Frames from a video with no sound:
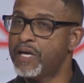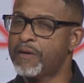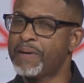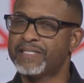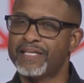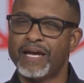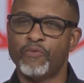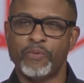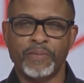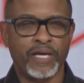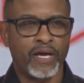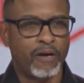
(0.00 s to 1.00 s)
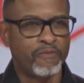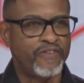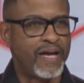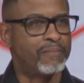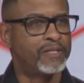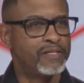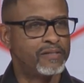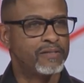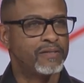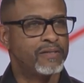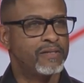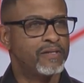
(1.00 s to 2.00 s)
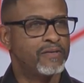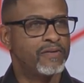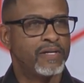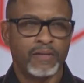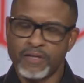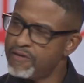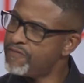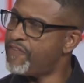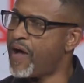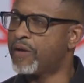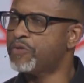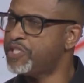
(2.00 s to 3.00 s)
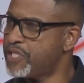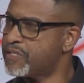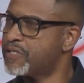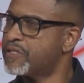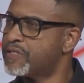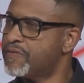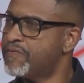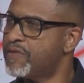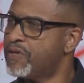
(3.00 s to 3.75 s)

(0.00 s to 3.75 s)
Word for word: Everybody say that with me help families follow Jesus.